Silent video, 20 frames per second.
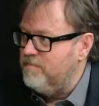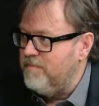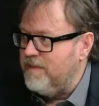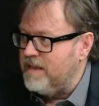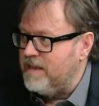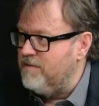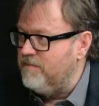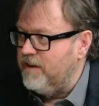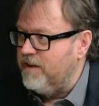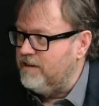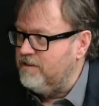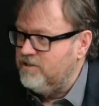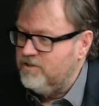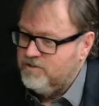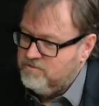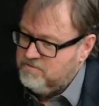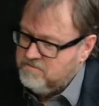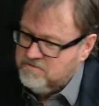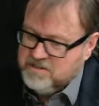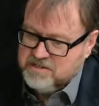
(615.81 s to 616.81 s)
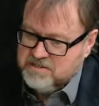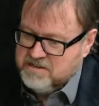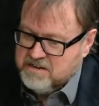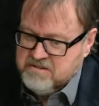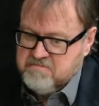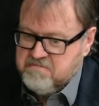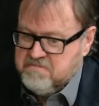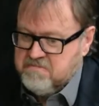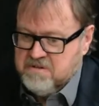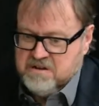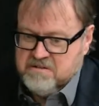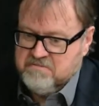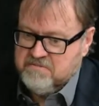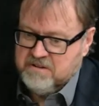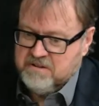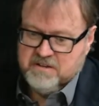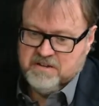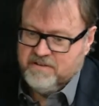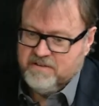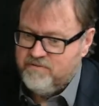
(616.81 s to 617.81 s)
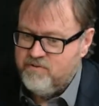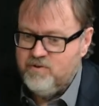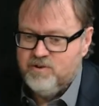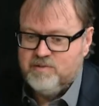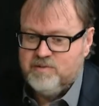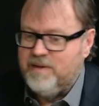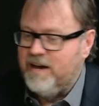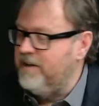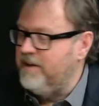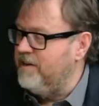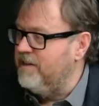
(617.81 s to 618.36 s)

manufacturers will just say, well, you're demanding